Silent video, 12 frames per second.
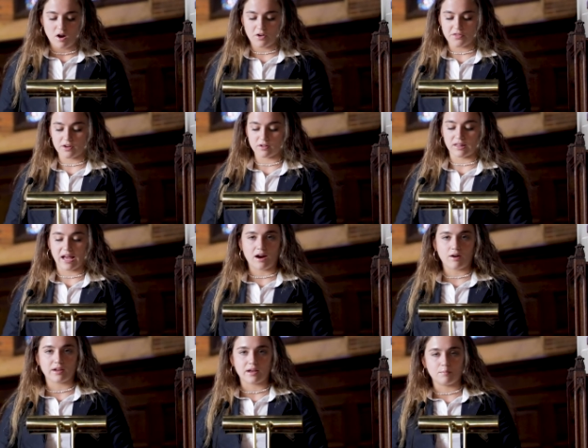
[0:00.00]
on their
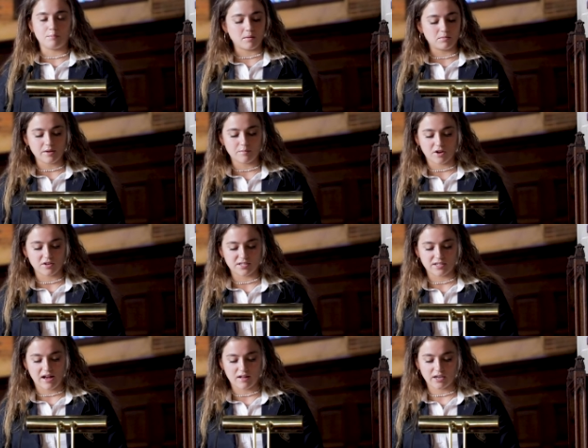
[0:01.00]
loud and bubbly
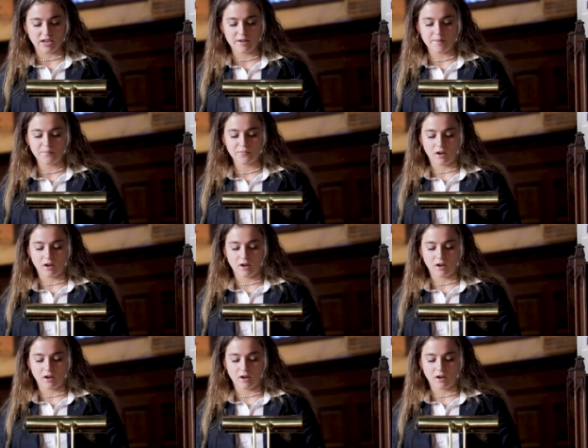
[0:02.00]
personality,